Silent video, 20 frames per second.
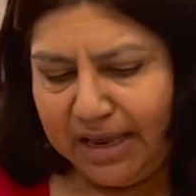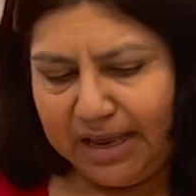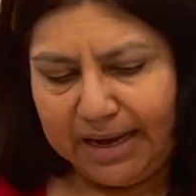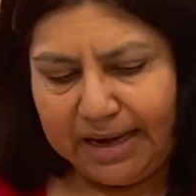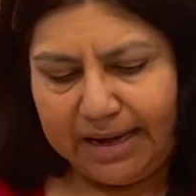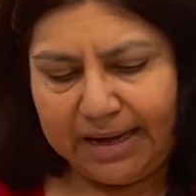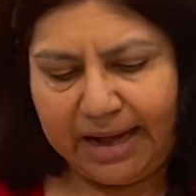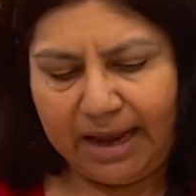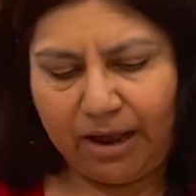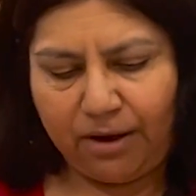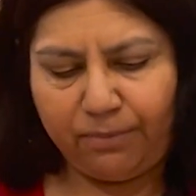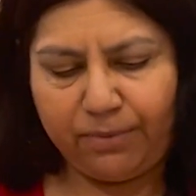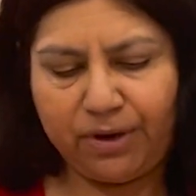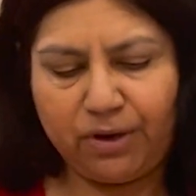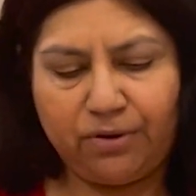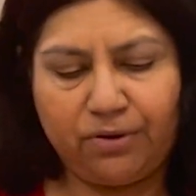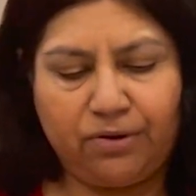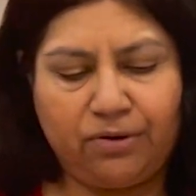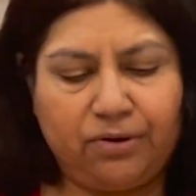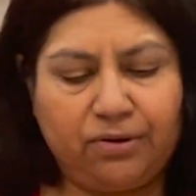Now we're
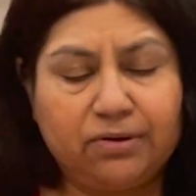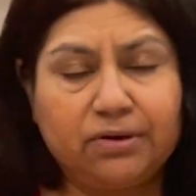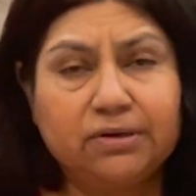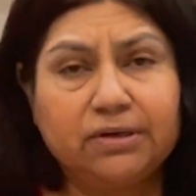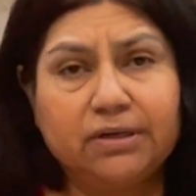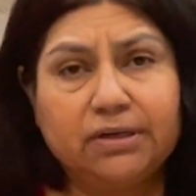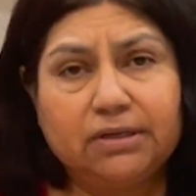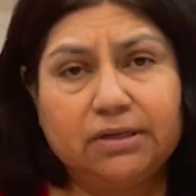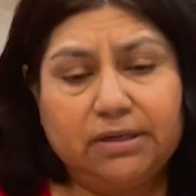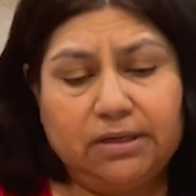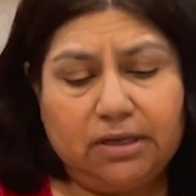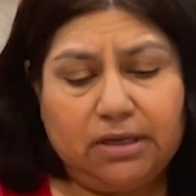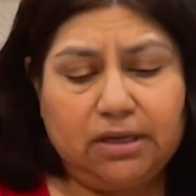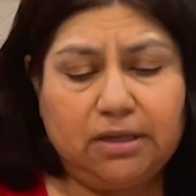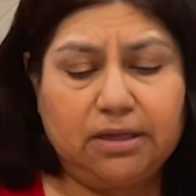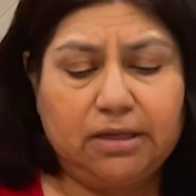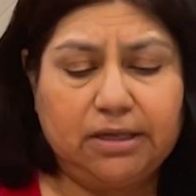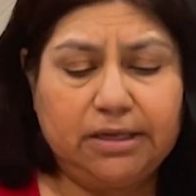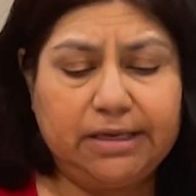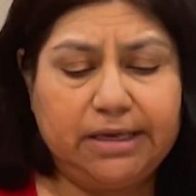gonna
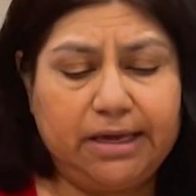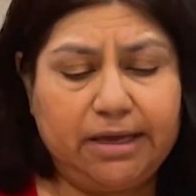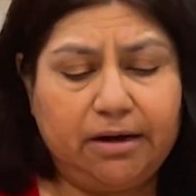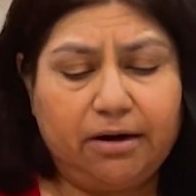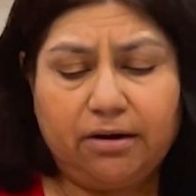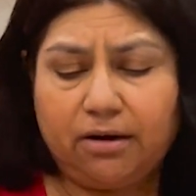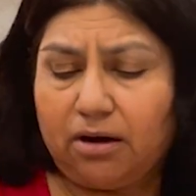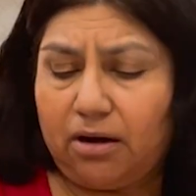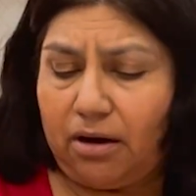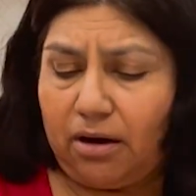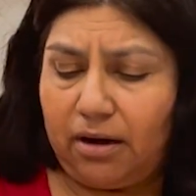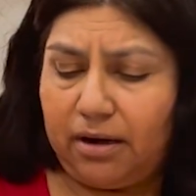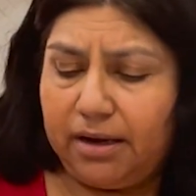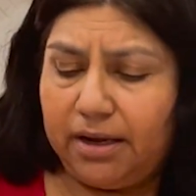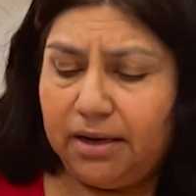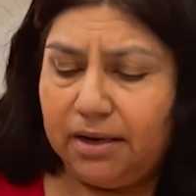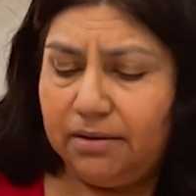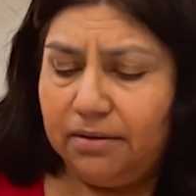get our garlic,